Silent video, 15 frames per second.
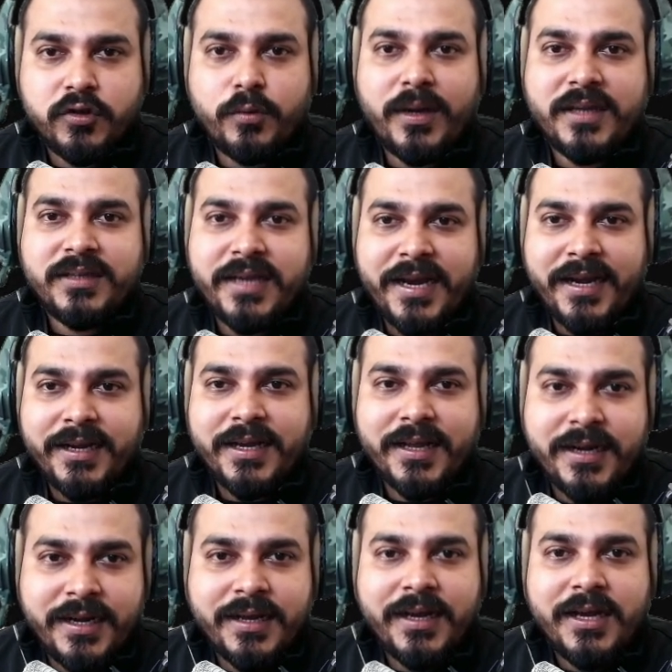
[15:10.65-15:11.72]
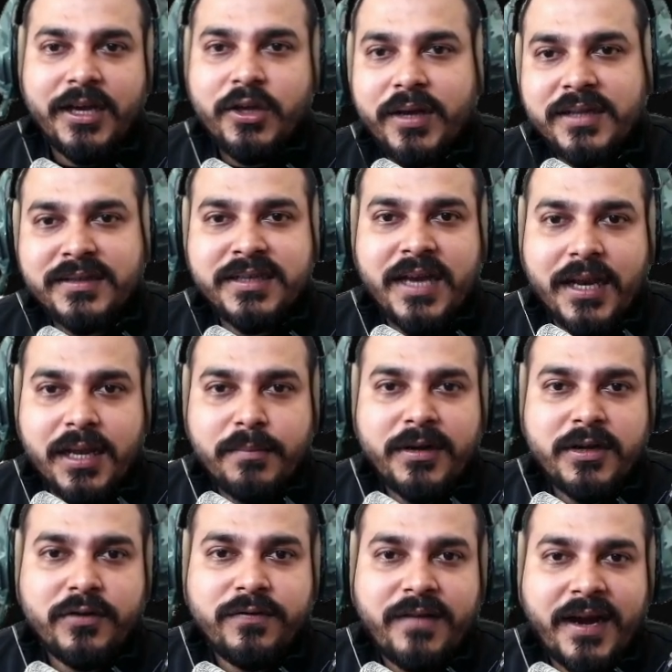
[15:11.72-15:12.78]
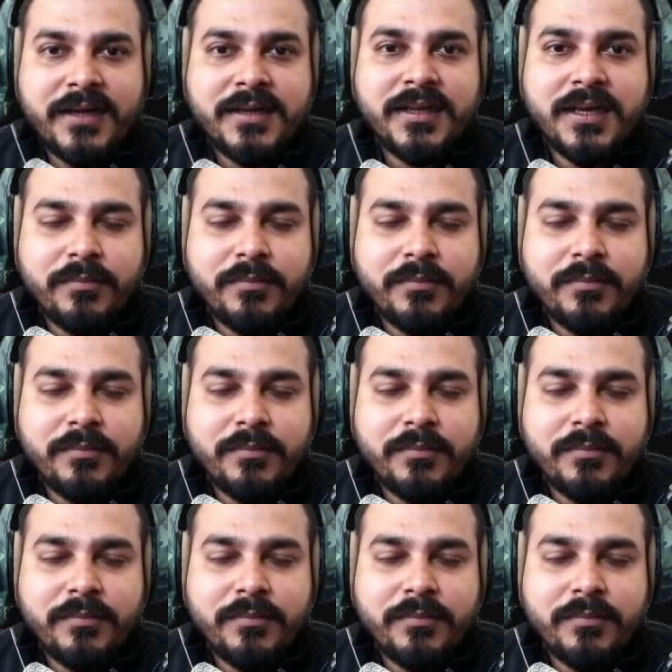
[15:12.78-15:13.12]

So once I enter it, you can see unable to find